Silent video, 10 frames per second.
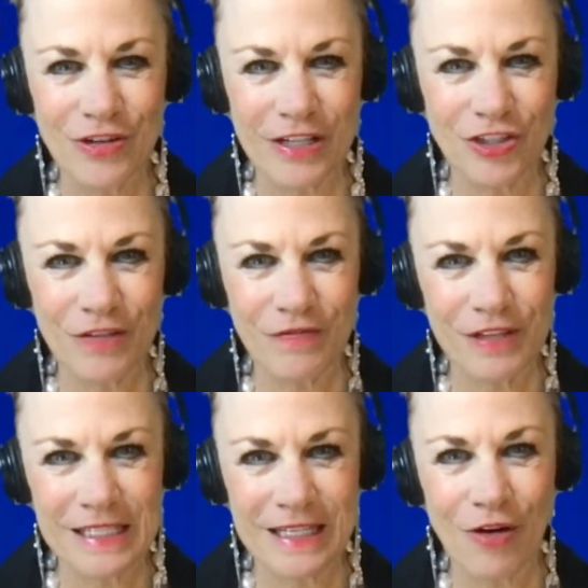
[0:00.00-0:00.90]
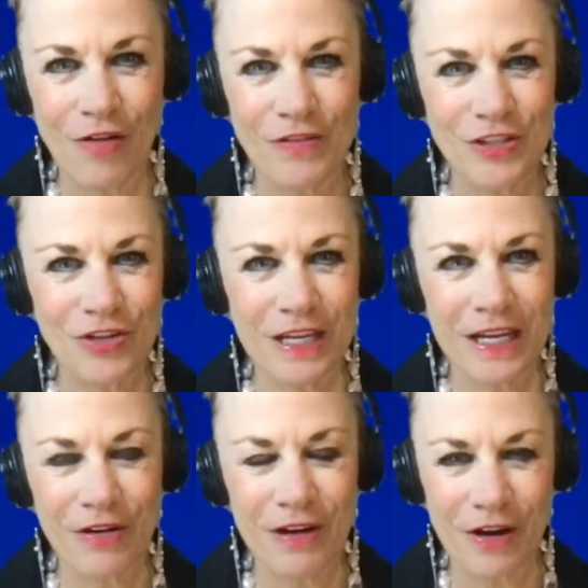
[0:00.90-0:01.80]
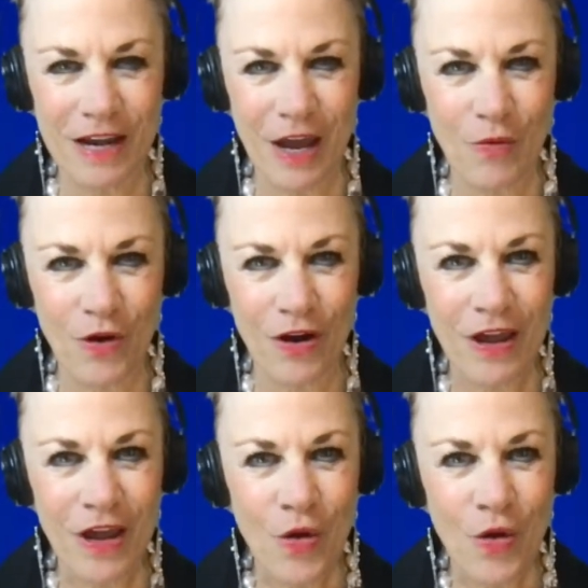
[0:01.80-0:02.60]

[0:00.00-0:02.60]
and chief listening officer here at our network,